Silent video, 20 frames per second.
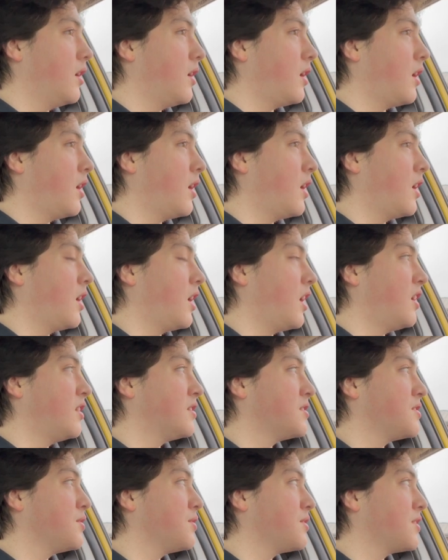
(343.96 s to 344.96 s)
Uh, I'll
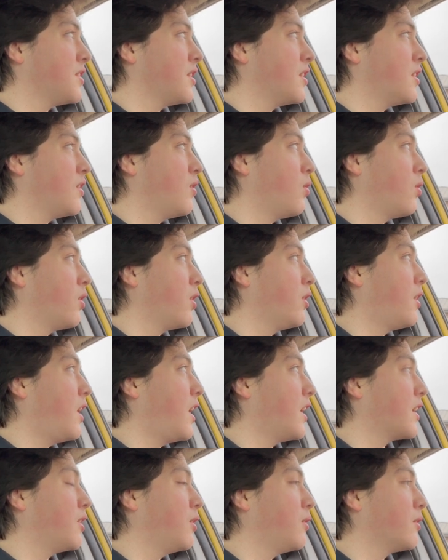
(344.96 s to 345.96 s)
do the Oreo
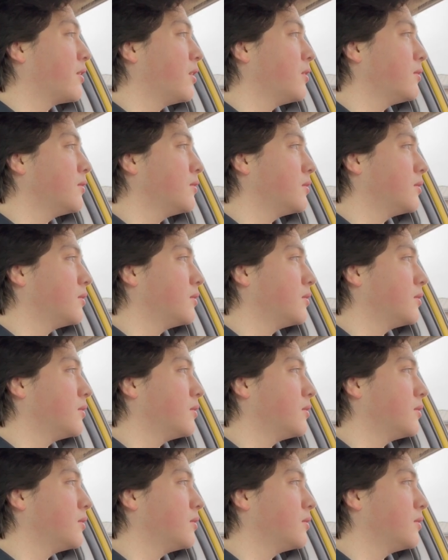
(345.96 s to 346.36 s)
hot cocoa.